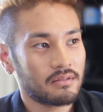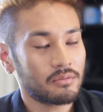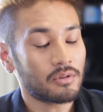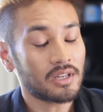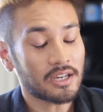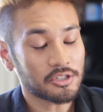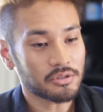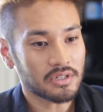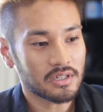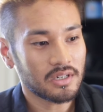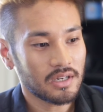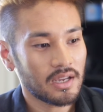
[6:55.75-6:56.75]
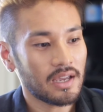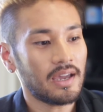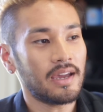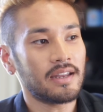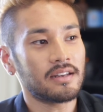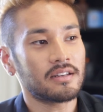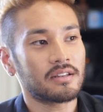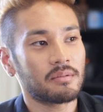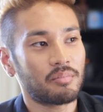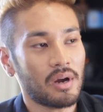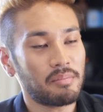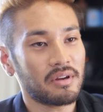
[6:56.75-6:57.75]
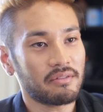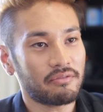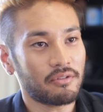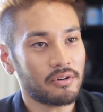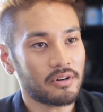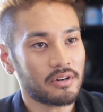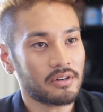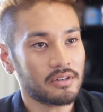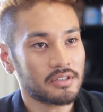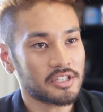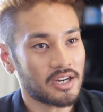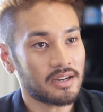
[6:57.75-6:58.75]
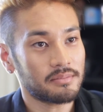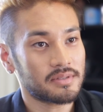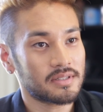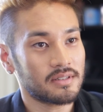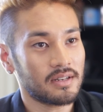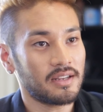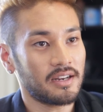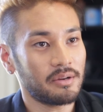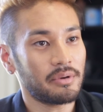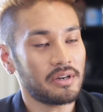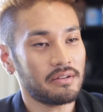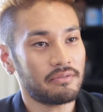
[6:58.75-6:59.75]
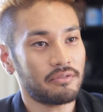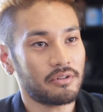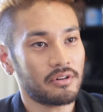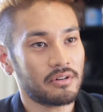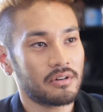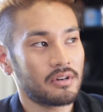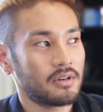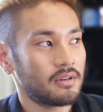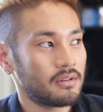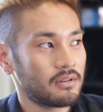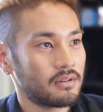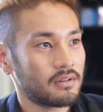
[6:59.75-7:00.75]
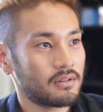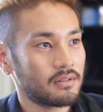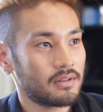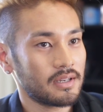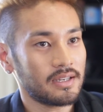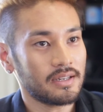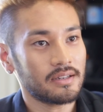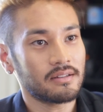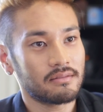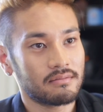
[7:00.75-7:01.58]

laundry and prepping for jobs and getting ready for a gig.